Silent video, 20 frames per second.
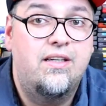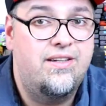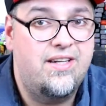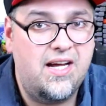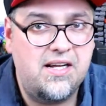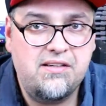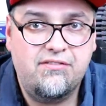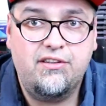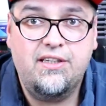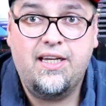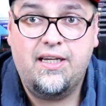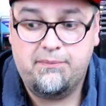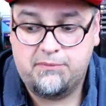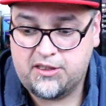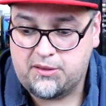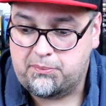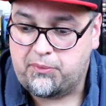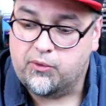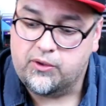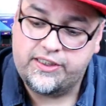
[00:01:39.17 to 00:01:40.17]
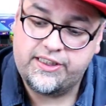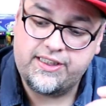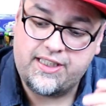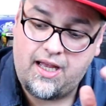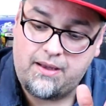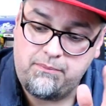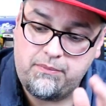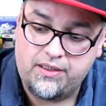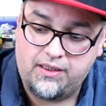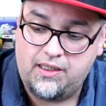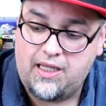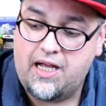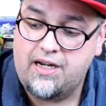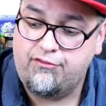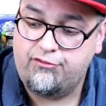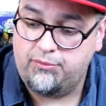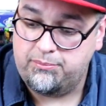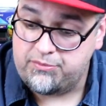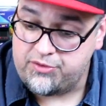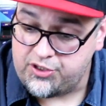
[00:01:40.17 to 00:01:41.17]
Not every game supports that, but a lot
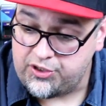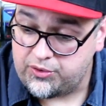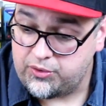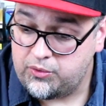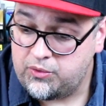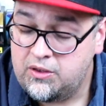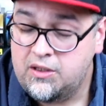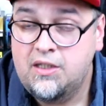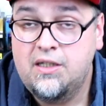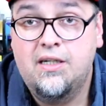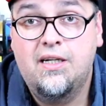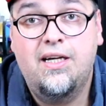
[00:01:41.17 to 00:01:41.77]
of them do.